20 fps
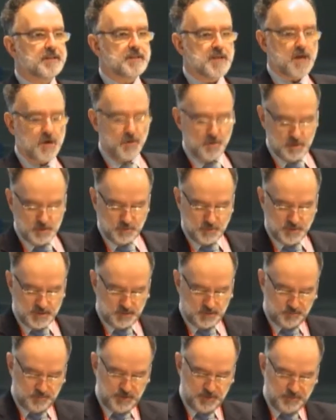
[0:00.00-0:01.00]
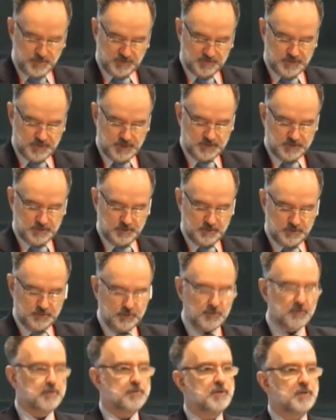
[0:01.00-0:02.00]
Now, I'll try to be a bit faster
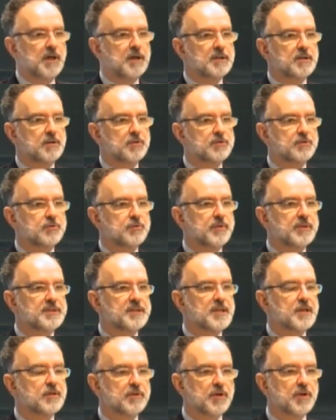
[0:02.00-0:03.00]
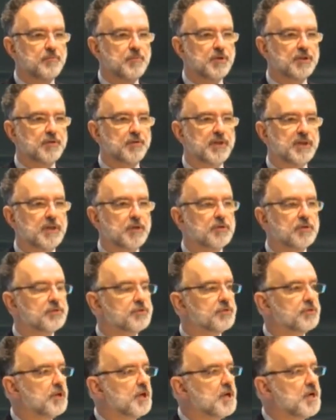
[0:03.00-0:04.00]
so I don't stress out our
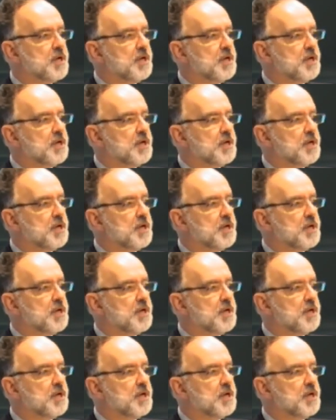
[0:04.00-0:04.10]
moderators.